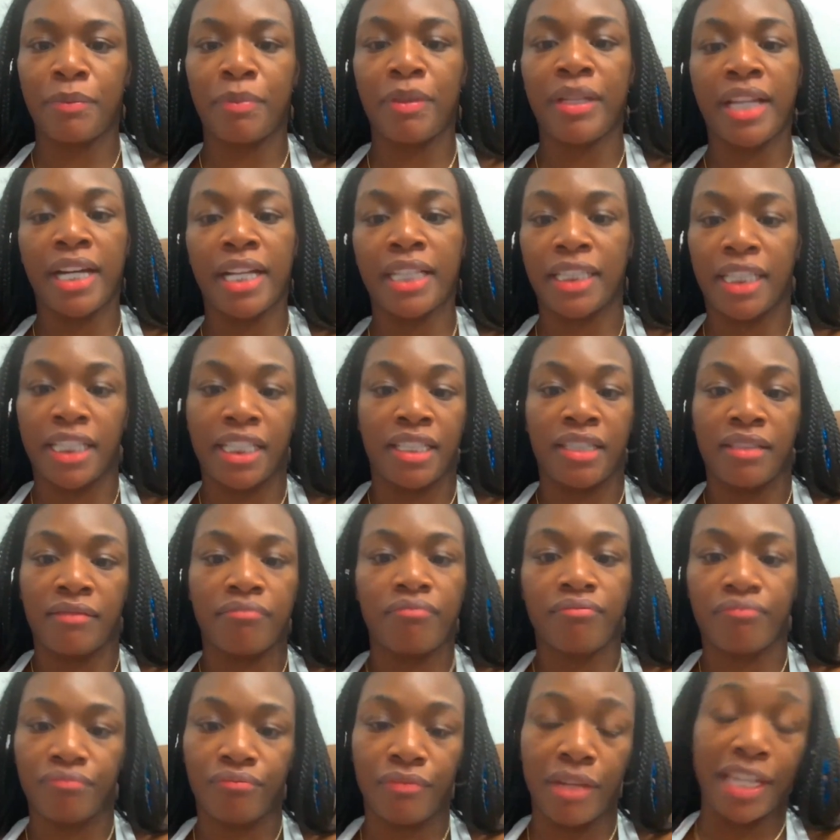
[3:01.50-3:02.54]
because
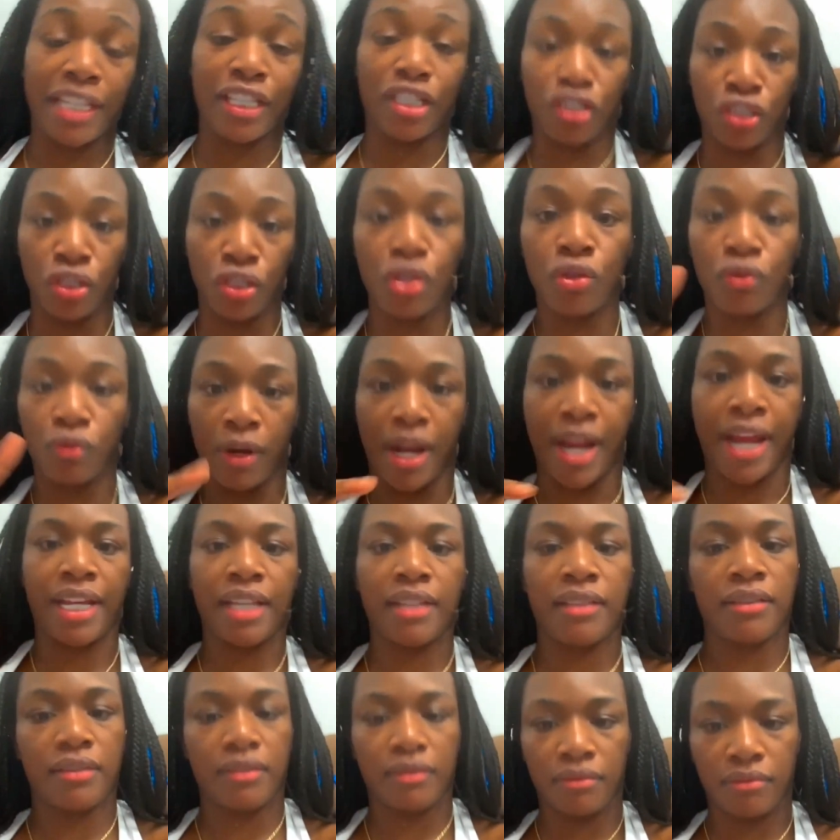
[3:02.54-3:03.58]
it's new,
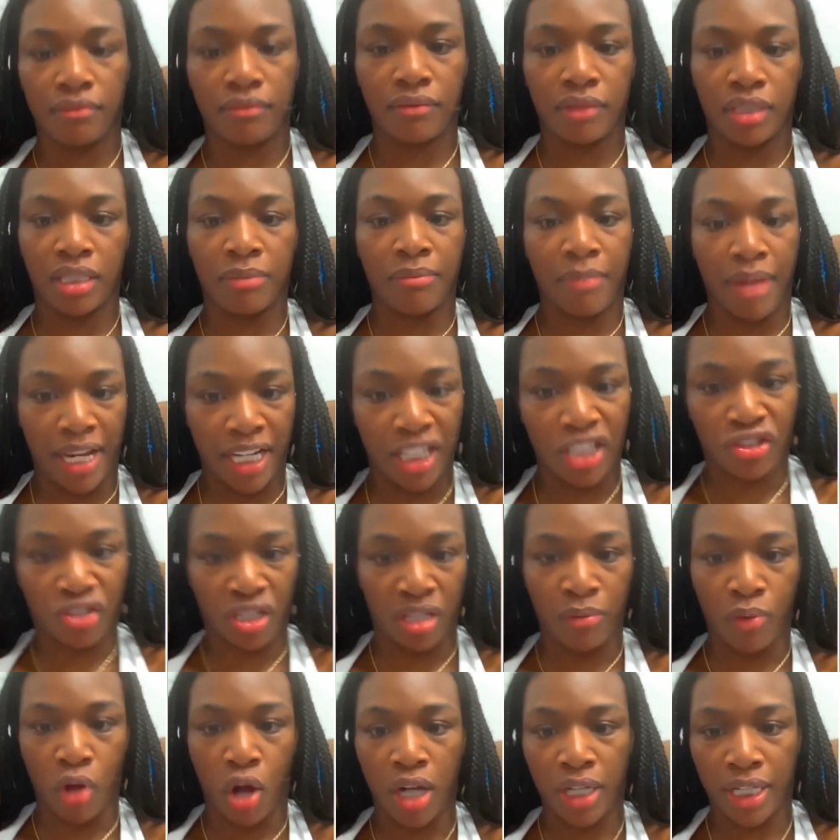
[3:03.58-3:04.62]
right? To
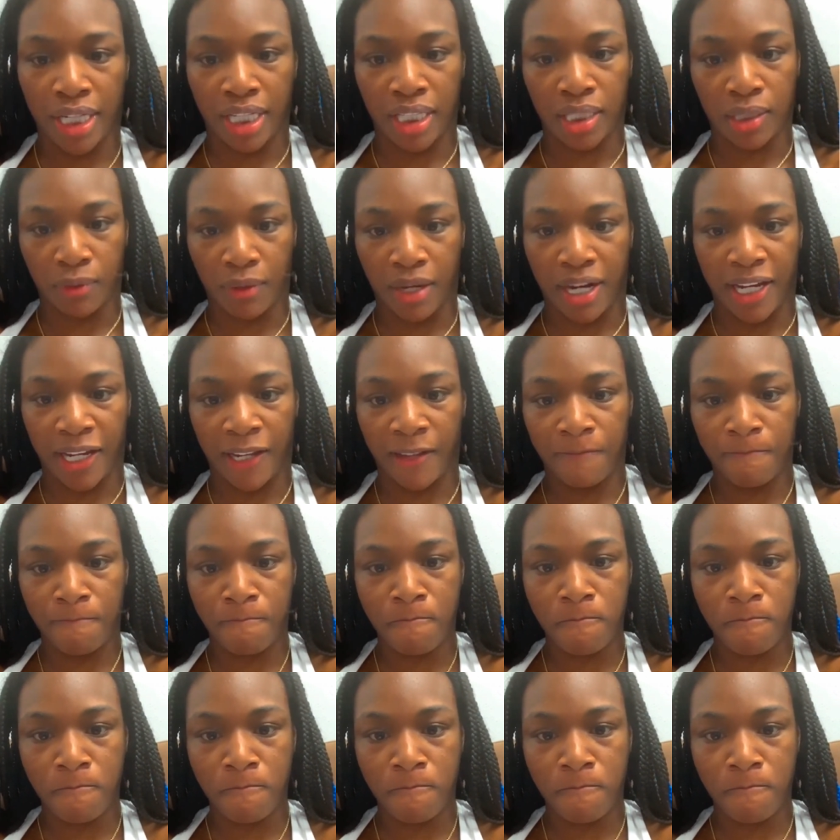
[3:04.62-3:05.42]
mainstream audience, right?